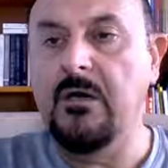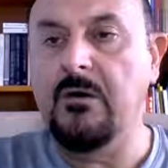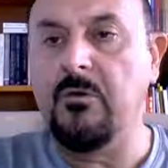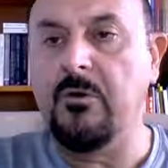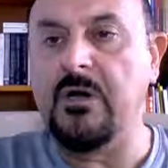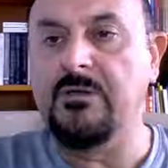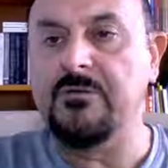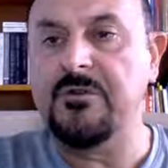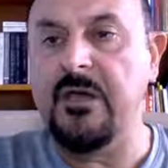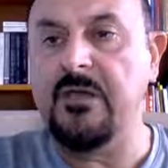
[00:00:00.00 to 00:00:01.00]
or other
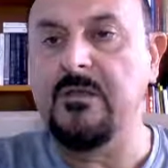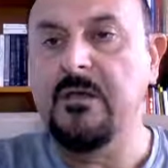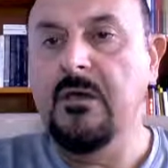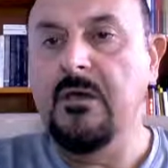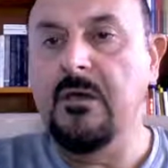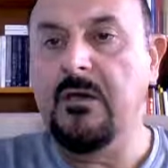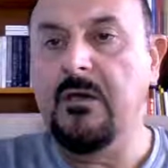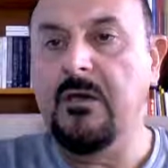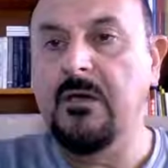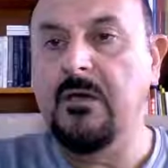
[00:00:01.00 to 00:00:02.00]
saying,
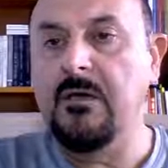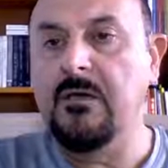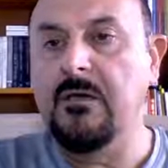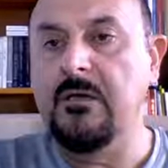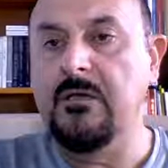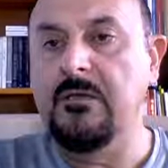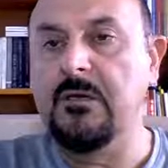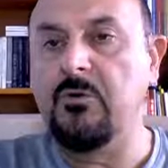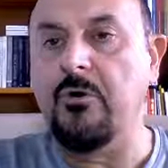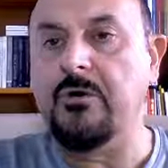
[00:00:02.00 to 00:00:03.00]

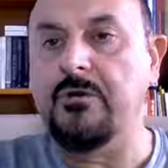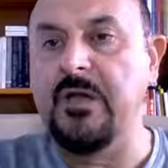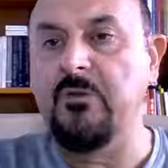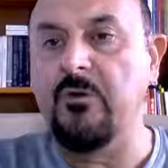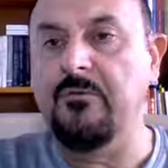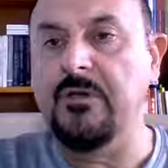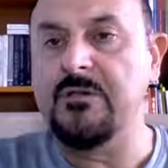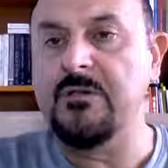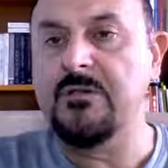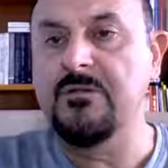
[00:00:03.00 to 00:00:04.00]
the coordinate of
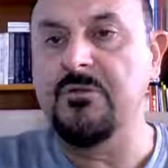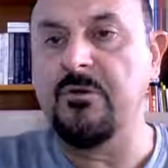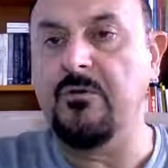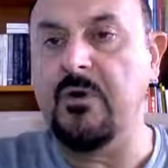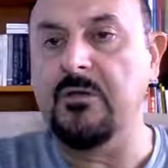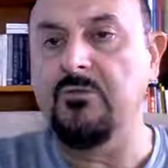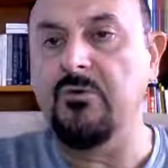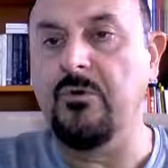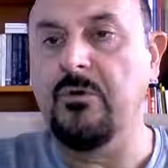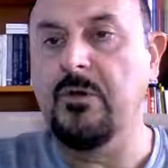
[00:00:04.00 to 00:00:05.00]
this 0 1
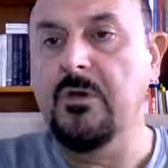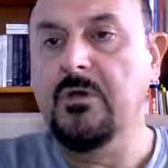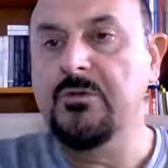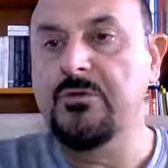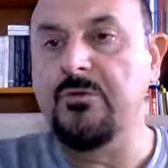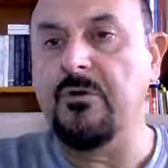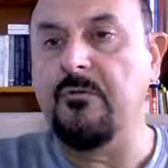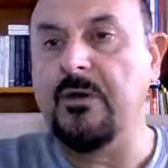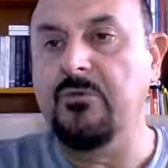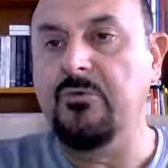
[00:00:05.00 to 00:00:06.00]
2 0
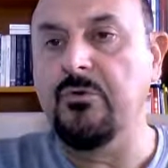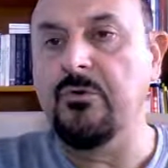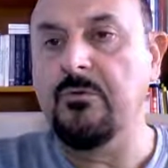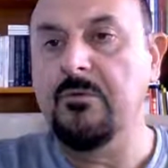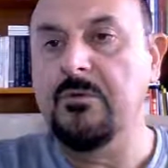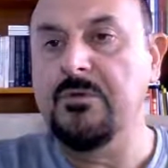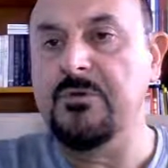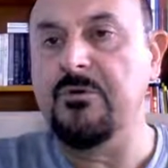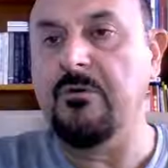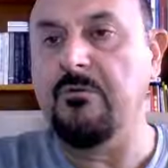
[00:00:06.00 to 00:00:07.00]
1 2
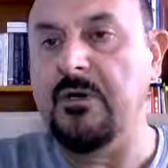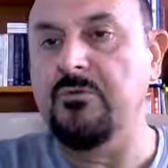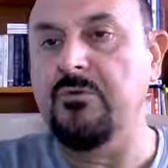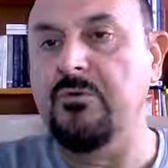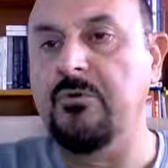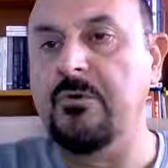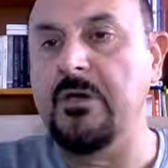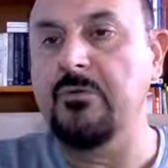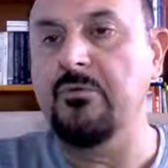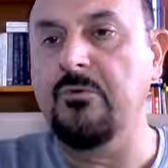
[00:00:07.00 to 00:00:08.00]
0 1 2,
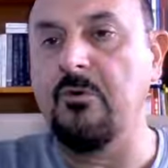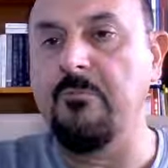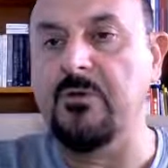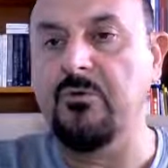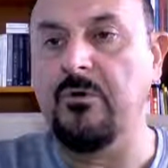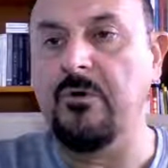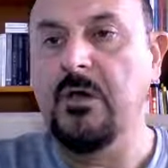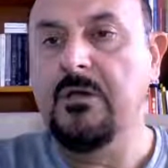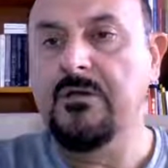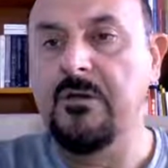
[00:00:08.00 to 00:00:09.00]
okay, 2 comma 2
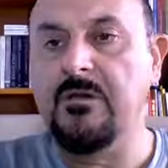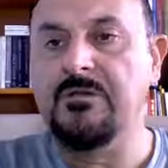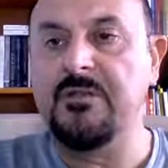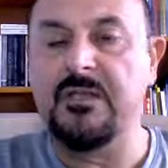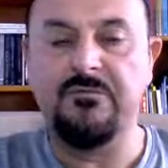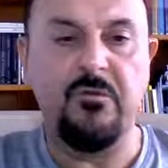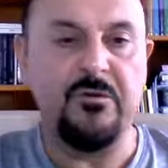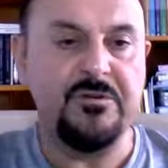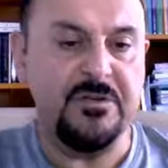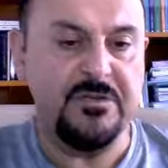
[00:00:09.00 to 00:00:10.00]
stands for
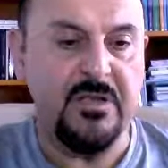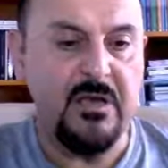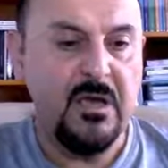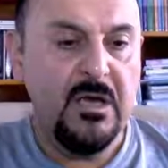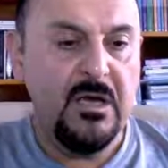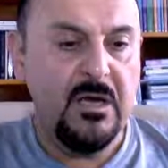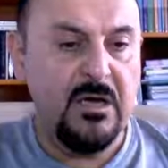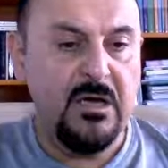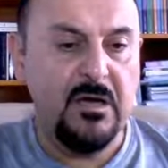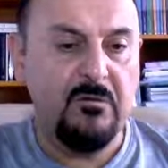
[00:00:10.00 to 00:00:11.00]
60,
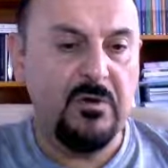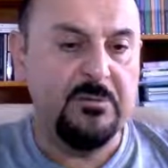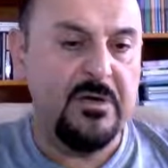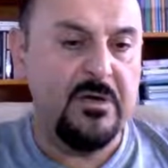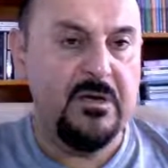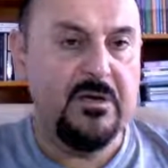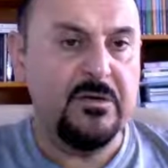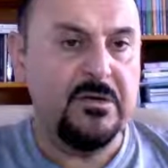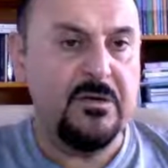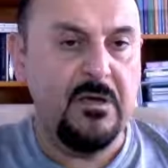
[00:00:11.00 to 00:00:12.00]
will be
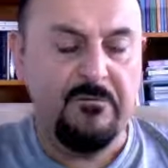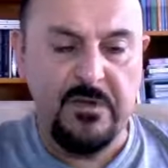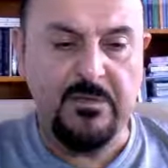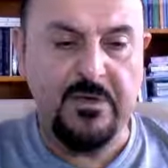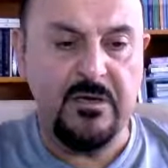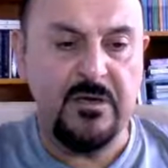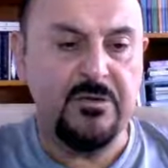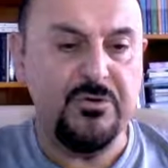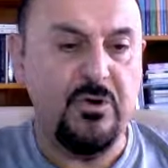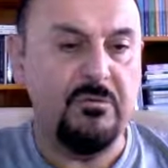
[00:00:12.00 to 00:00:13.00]

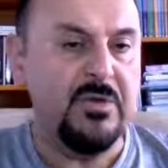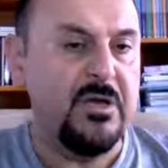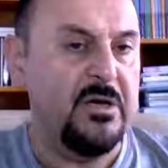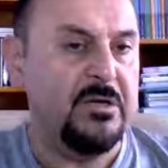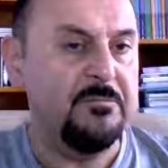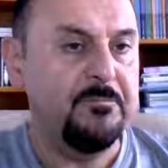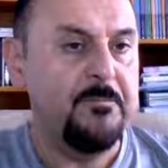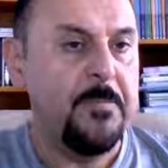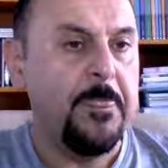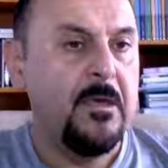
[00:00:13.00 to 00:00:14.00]
shown here.
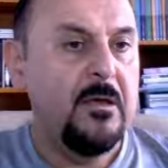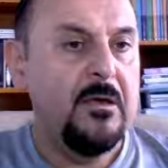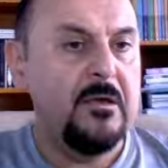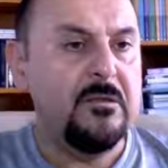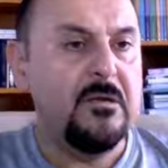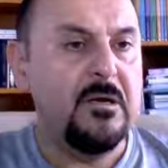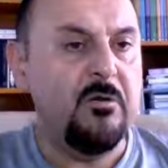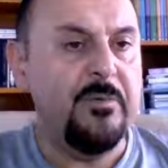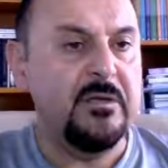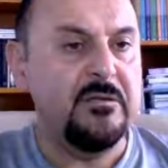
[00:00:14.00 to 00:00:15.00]
And how
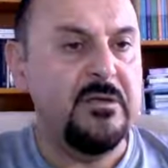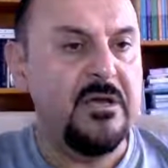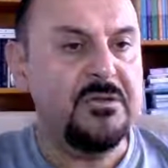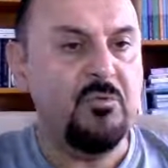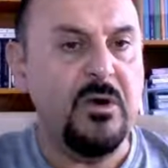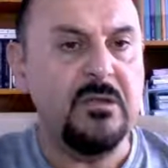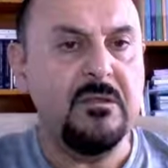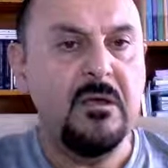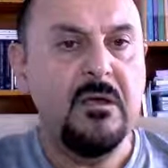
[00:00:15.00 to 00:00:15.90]
about the next one?